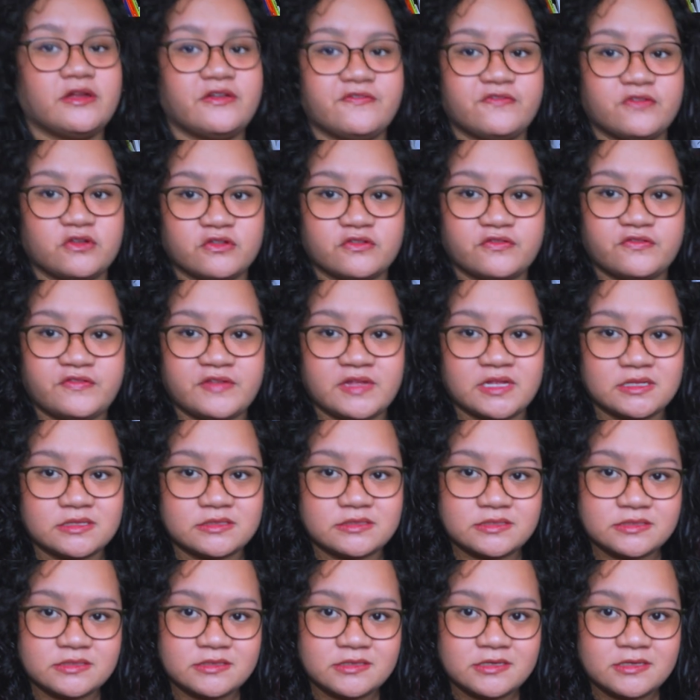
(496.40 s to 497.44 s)

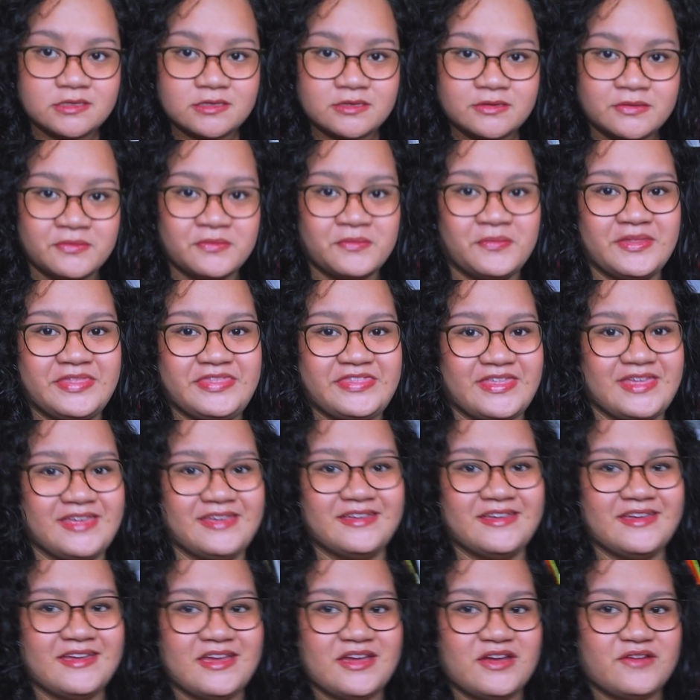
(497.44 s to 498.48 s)
fulfilled
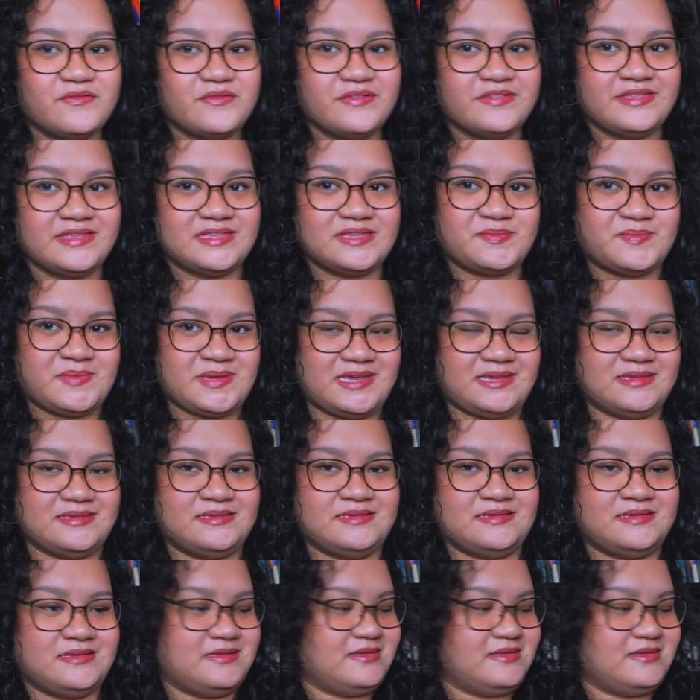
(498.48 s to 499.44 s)
with this piece.